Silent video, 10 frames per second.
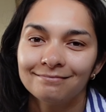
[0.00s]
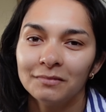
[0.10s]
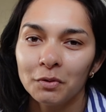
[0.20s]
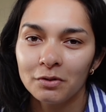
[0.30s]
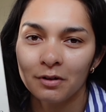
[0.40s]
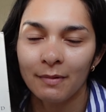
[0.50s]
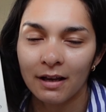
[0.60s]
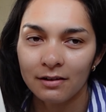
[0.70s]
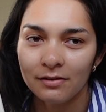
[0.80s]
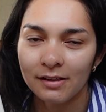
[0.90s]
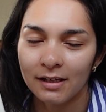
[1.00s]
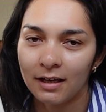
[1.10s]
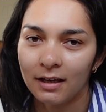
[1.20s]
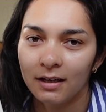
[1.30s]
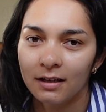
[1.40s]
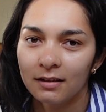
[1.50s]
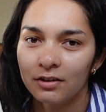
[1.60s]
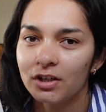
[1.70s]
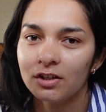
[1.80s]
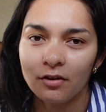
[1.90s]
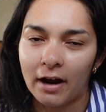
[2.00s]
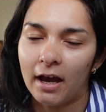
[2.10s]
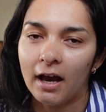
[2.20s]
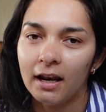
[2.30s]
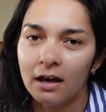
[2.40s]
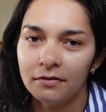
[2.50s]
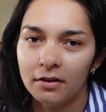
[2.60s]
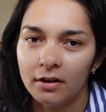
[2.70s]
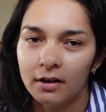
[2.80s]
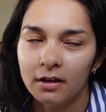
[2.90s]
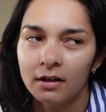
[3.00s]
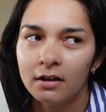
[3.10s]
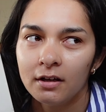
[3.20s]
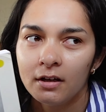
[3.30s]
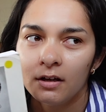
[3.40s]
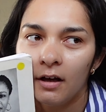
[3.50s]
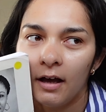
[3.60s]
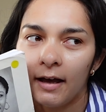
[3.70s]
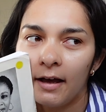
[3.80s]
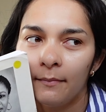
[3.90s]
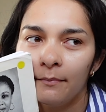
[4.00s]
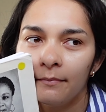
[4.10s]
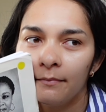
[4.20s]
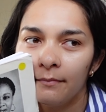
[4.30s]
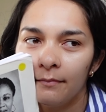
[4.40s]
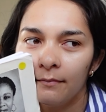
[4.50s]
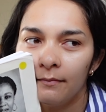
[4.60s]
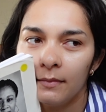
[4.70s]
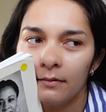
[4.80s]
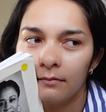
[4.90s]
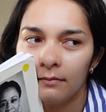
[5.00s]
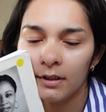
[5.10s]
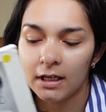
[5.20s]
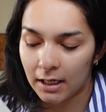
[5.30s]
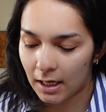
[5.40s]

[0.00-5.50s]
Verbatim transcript: we were talking about Lucy she's great I love her um yeah